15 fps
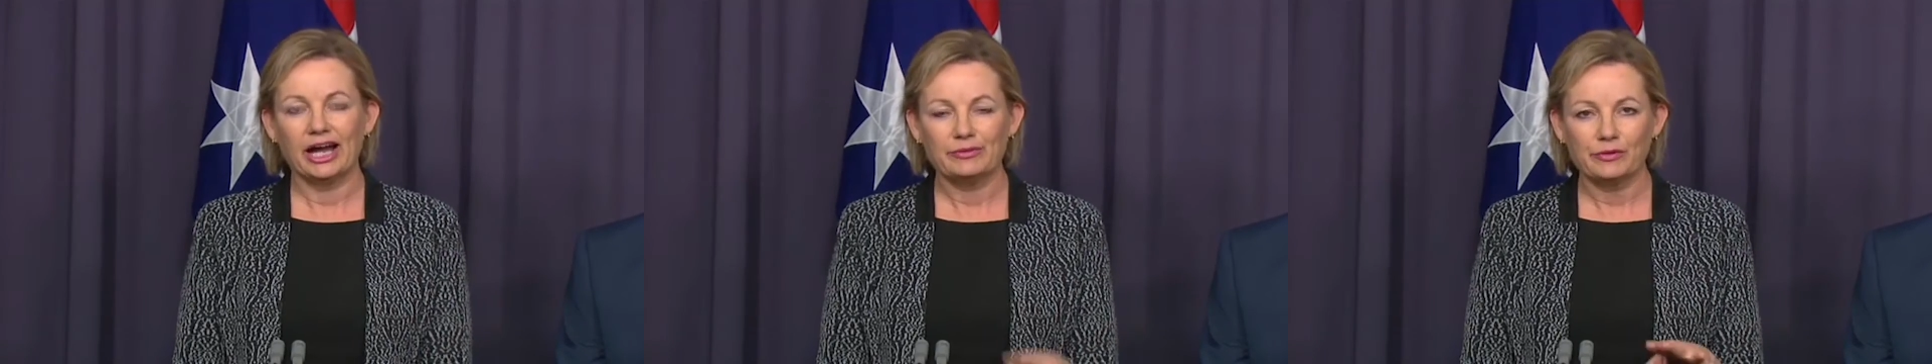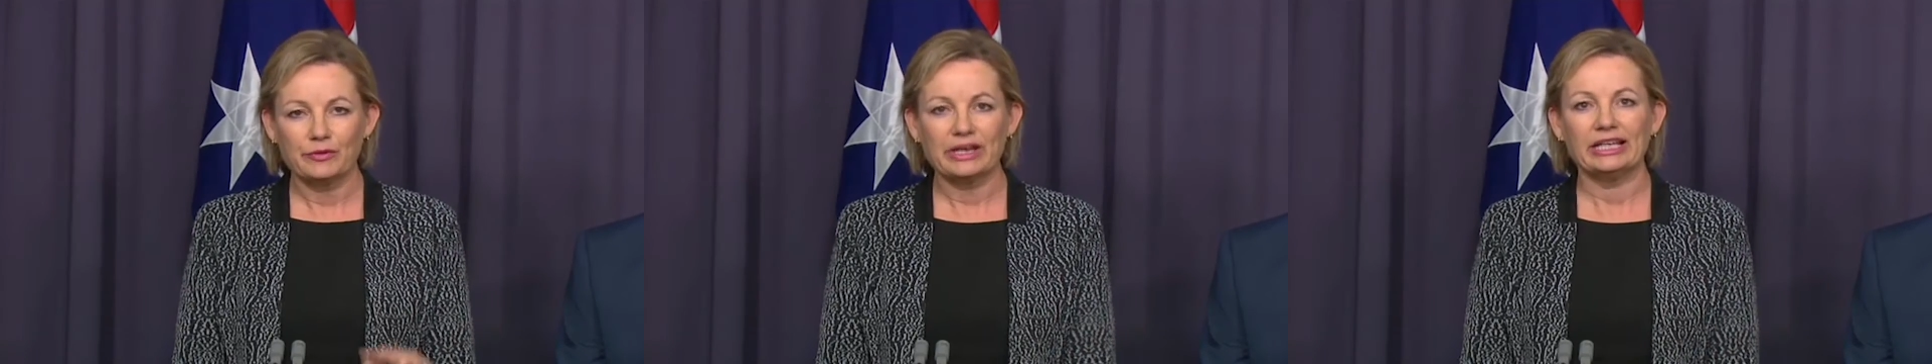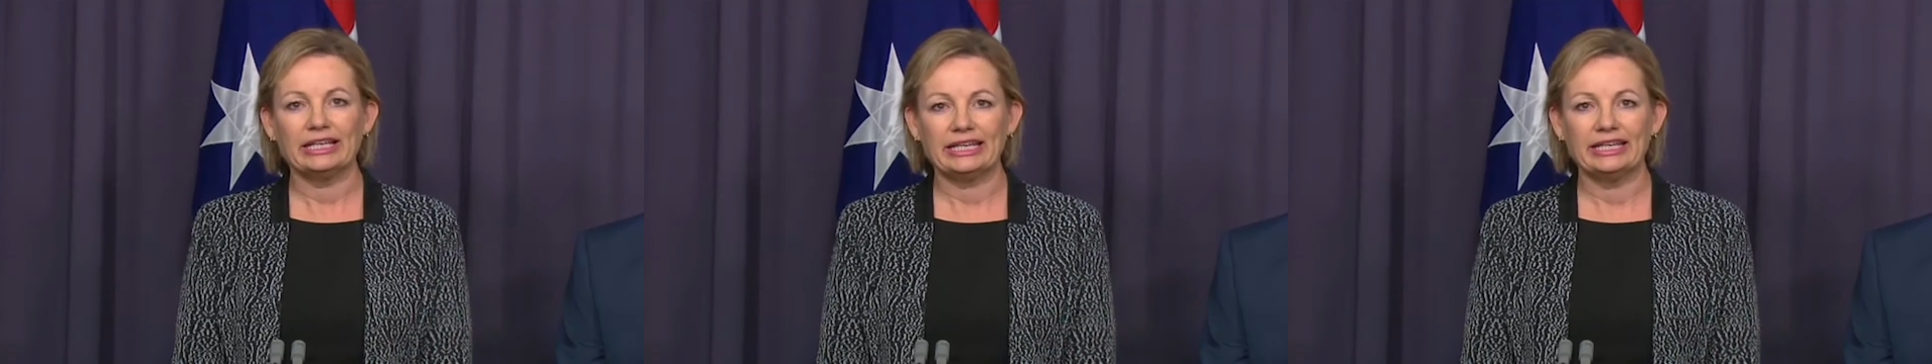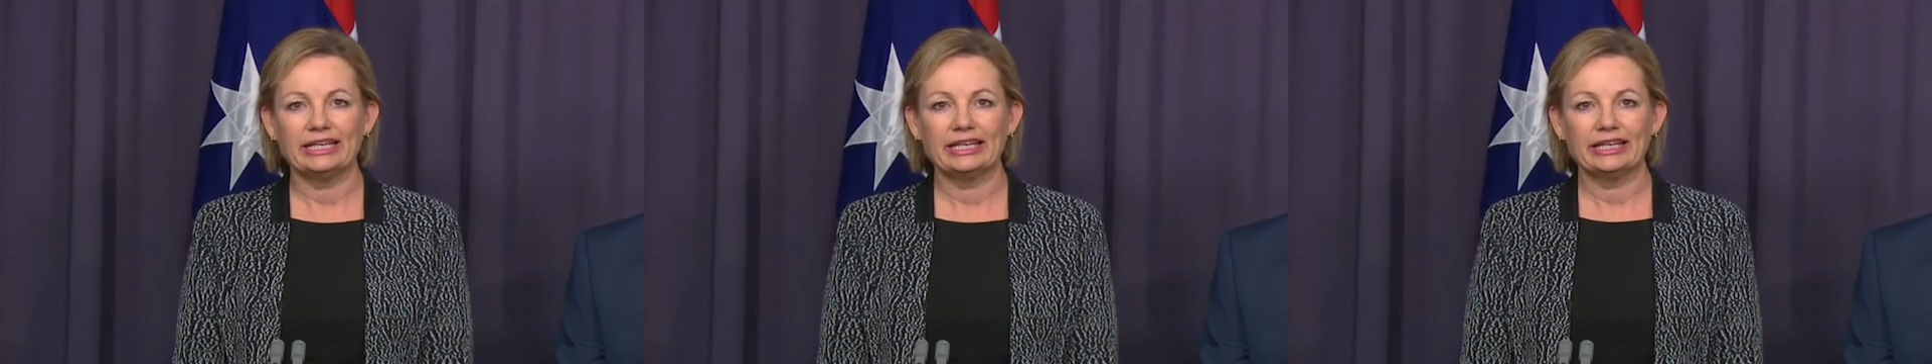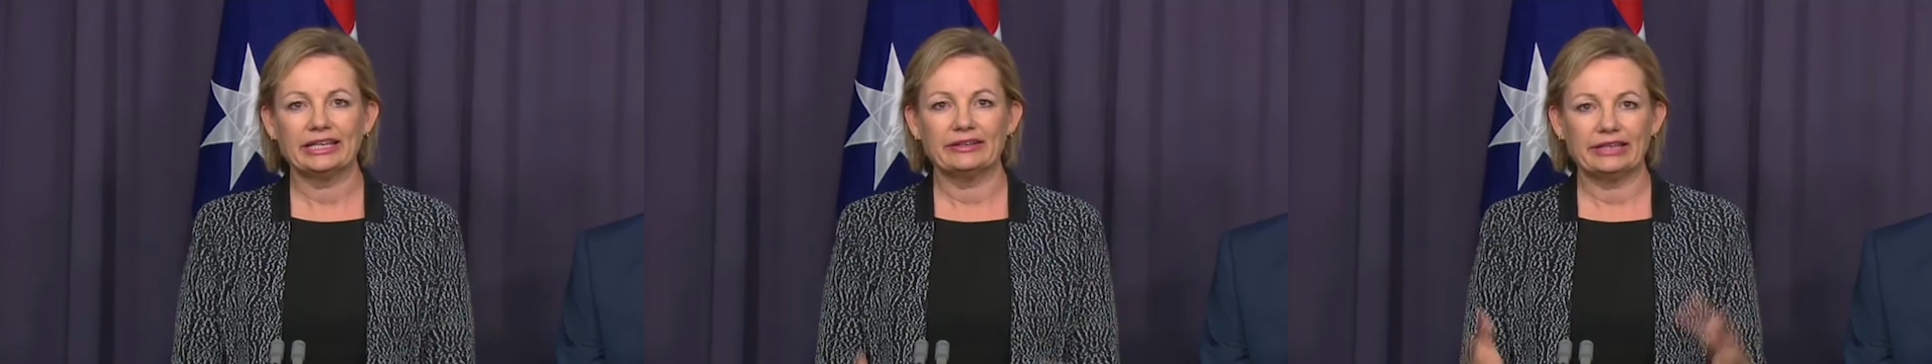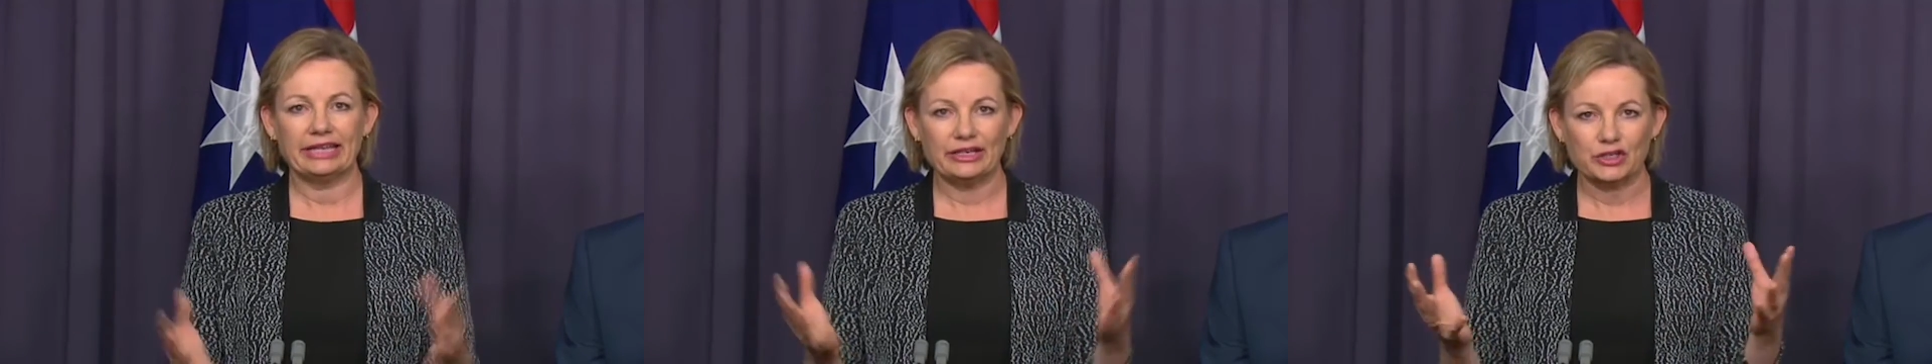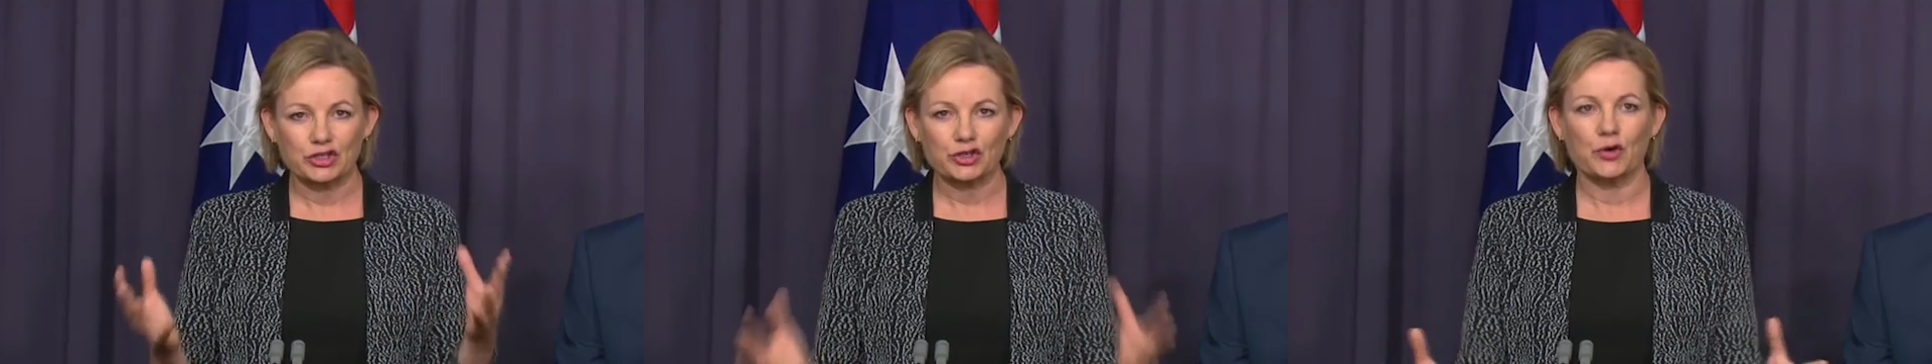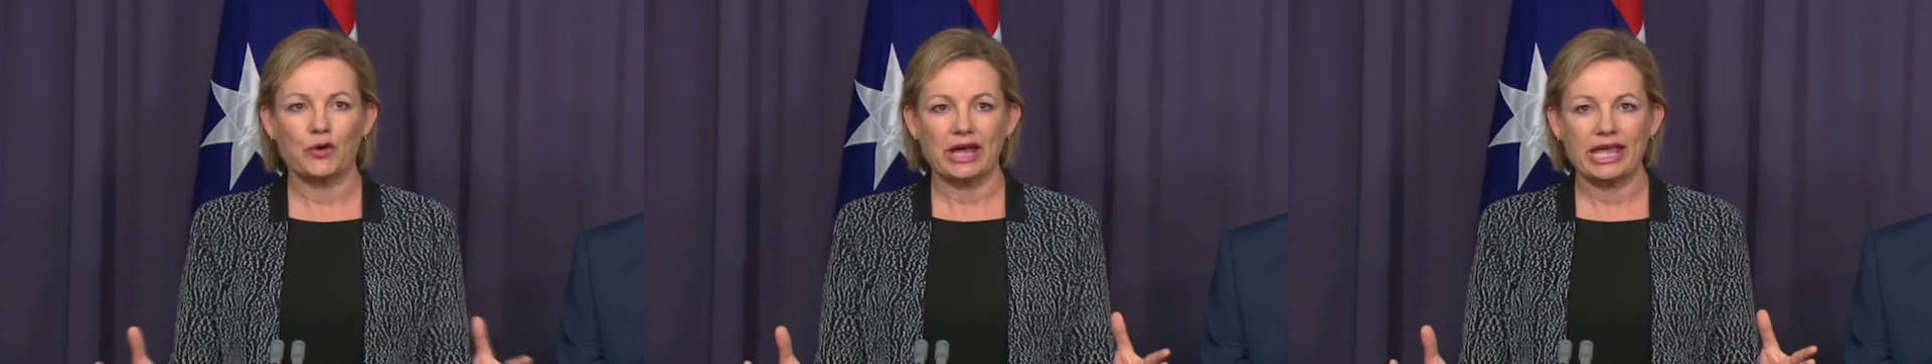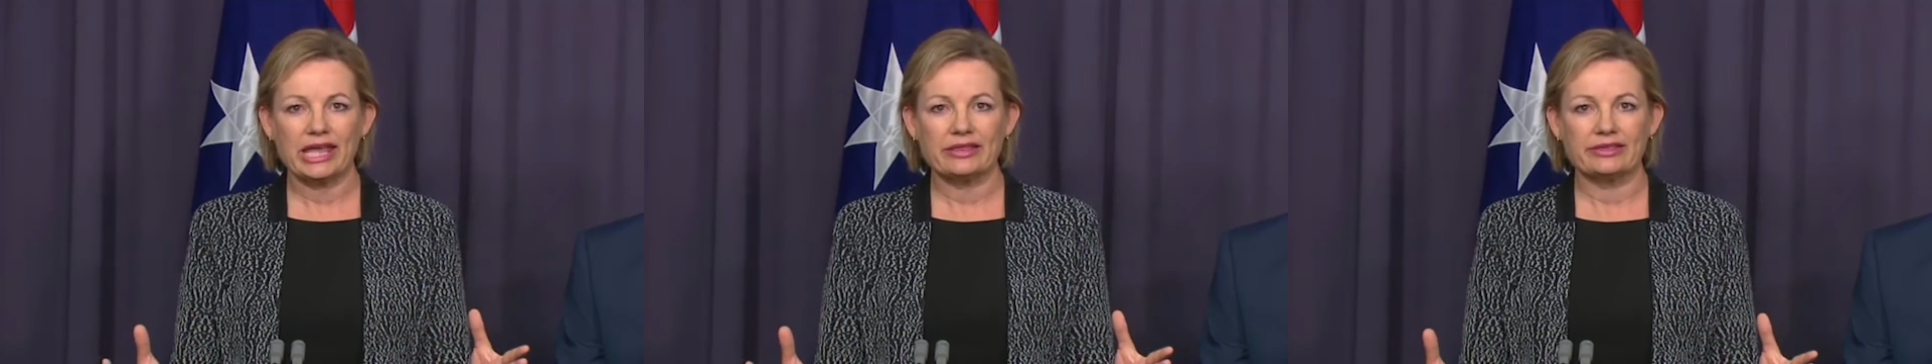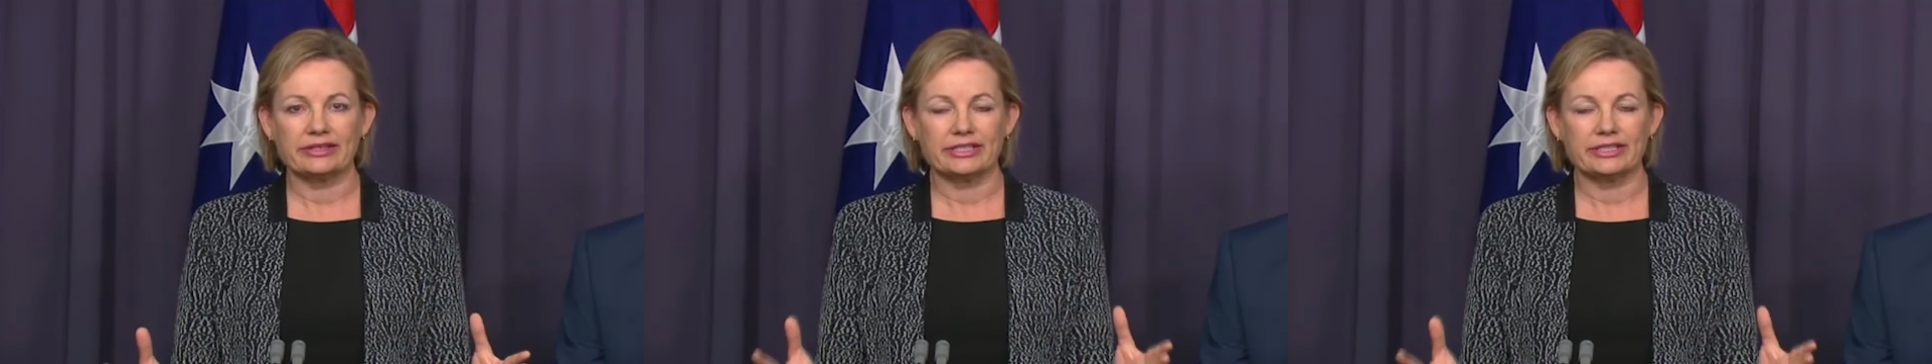I'm really enjoying